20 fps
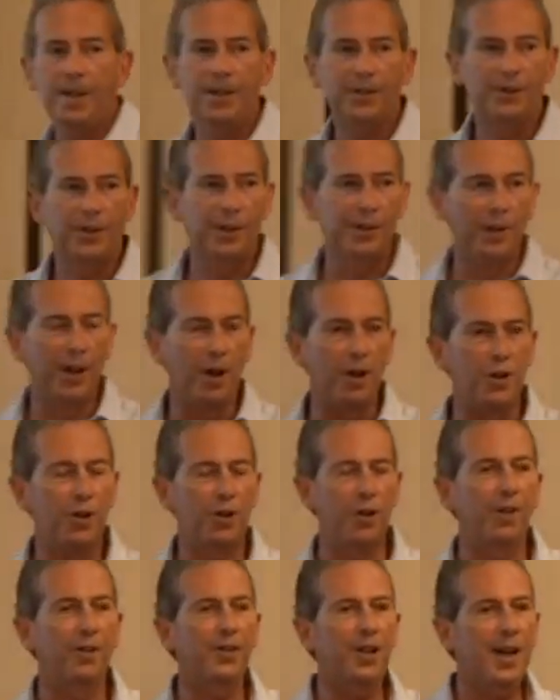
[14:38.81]
is the
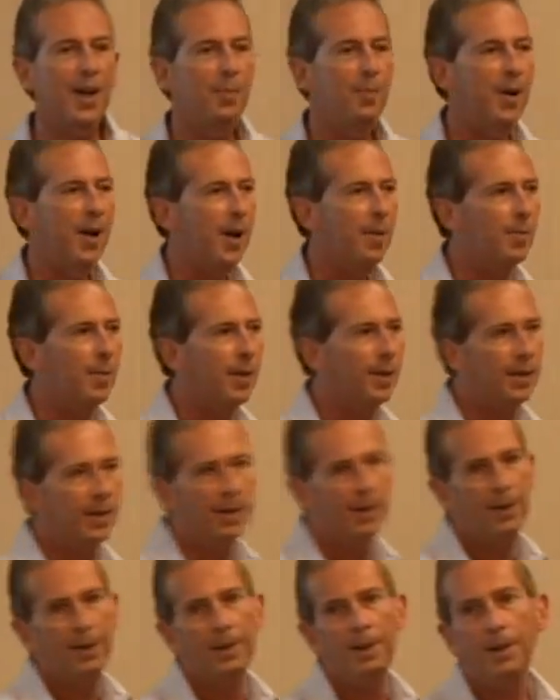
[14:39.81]
notion of CAPM.
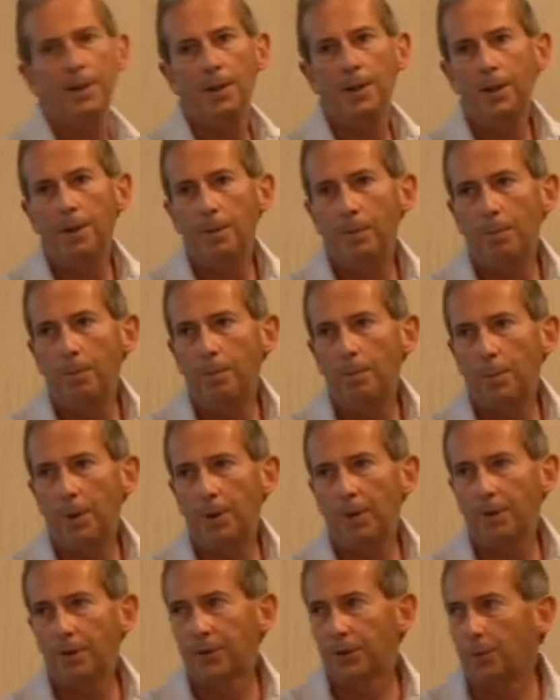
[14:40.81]

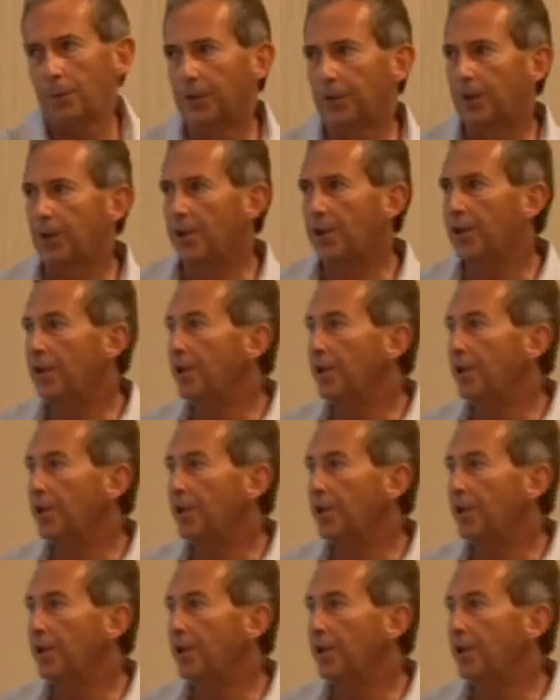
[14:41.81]
But I also want to